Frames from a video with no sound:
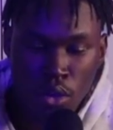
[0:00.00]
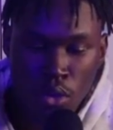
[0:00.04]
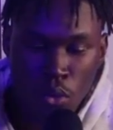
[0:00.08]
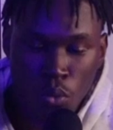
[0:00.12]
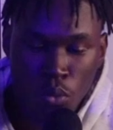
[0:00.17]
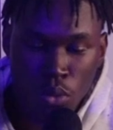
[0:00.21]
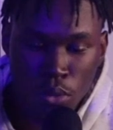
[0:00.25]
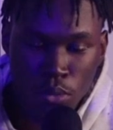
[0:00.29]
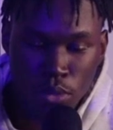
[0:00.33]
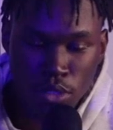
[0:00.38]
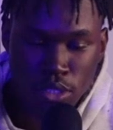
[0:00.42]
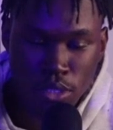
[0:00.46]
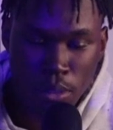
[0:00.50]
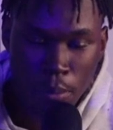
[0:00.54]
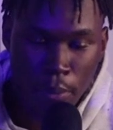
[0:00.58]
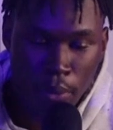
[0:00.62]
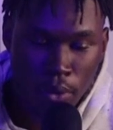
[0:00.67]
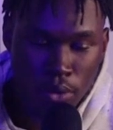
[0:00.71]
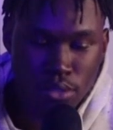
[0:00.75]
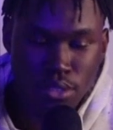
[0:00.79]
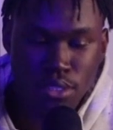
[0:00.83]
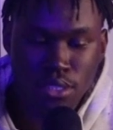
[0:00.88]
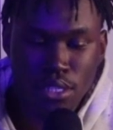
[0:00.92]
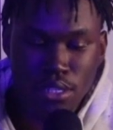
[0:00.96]
We were
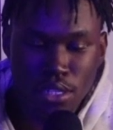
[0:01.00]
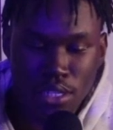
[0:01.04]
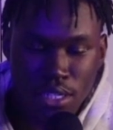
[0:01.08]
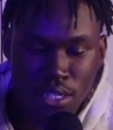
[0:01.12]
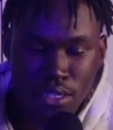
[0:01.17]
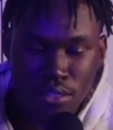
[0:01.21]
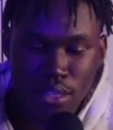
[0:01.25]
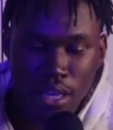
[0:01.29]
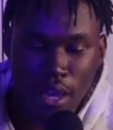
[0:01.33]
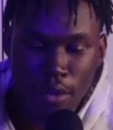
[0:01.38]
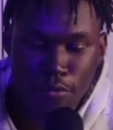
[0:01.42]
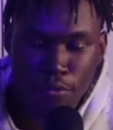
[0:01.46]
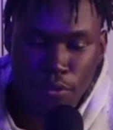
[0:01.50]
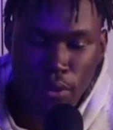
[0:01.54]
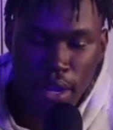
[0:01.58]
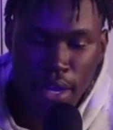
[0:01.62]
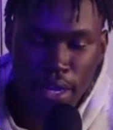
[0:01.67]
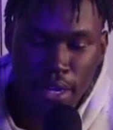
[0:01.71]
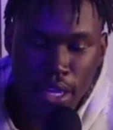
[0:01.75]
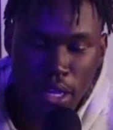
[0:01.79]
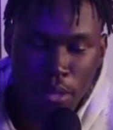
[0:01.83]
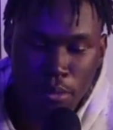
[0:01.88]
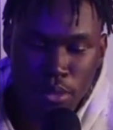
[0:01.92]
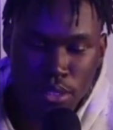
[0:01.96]
supposed to link that
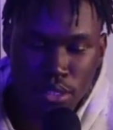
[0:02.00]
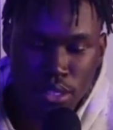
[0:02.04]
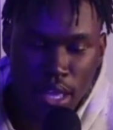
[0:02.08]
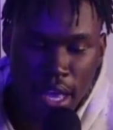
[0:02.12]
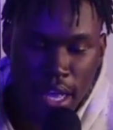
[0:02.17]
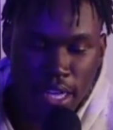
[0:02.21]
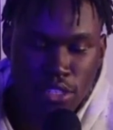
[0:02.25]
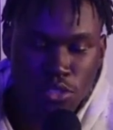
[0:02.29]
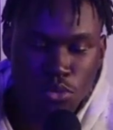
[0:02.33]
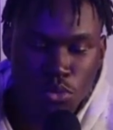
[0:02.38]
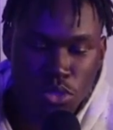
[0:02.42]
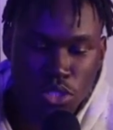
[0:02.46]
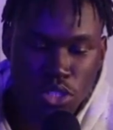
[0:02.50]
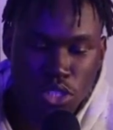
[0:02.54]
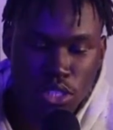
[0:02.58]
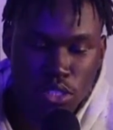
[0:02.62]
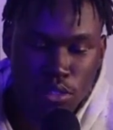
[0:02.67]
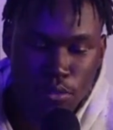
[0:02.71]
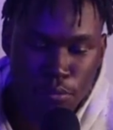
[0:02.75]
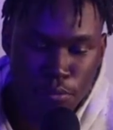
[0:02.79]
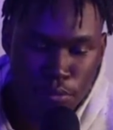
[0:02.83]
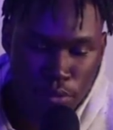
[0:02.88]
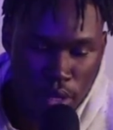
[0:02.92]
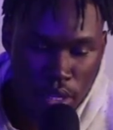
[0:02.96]
Friday, but that's when
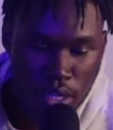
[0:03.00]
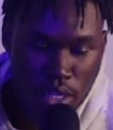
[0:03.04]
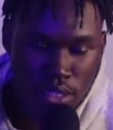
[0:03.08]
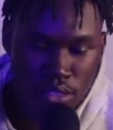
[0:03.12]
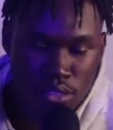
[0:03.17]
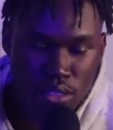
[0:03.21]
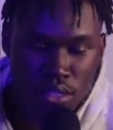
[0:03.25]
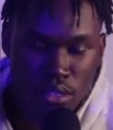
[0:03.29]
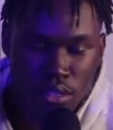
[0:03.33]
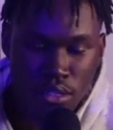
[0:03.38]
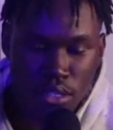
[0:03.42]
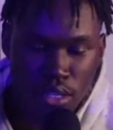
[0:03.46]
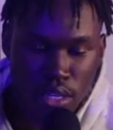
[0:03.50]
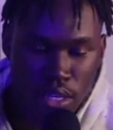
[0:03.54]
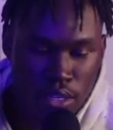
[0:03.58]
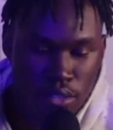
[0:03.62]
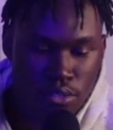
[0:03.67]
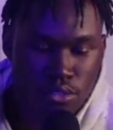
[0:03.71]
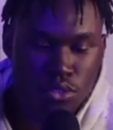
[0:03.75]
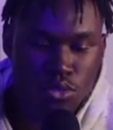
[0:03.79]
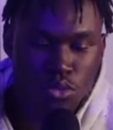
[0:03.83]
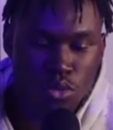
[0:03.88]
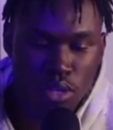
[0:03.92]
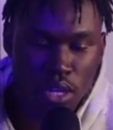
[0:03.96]
she flaked and
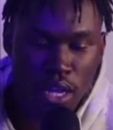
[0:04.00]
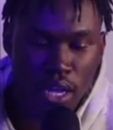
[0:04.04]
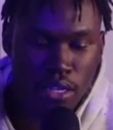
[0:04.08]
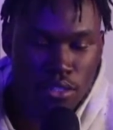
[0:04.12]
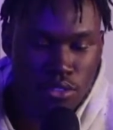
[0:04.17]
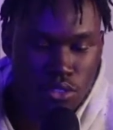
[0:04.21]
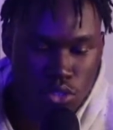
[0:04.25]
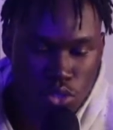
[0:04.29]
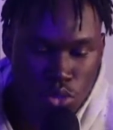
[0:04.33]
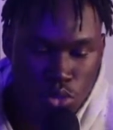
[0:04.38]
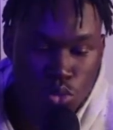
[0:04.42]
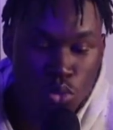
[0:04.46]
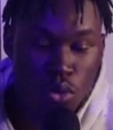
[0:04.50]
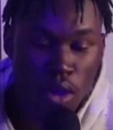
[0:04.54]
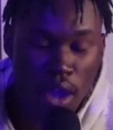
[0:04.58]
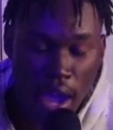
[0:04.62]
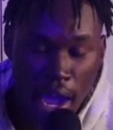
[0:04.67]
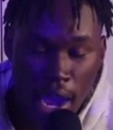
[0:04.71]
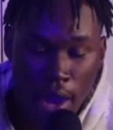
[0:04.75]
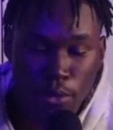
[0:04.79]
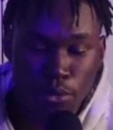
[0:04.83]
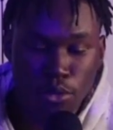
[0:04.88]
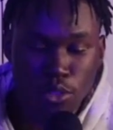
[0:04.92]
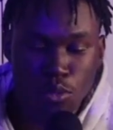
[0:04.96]
canceled like two
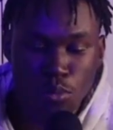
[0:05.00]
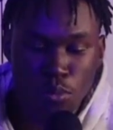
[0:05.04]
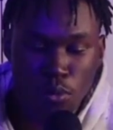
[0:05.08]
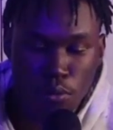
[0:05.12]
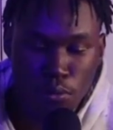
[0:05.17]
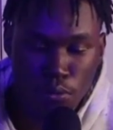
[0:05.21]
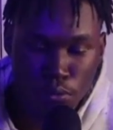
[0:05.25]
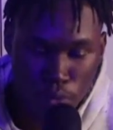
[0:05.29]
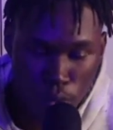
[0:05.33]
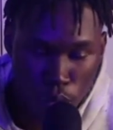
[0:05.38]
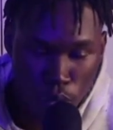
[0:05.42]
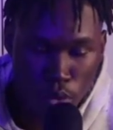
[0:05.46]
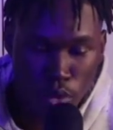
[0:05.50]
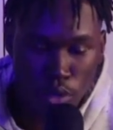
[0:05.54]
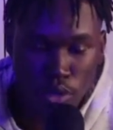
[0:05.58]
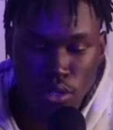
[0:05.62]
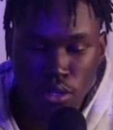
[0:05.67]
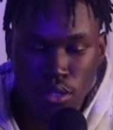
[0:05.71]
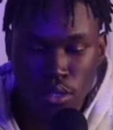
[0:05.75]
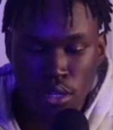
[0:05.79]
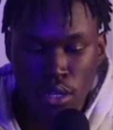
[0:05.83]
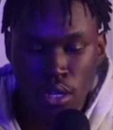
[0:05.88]
hours before.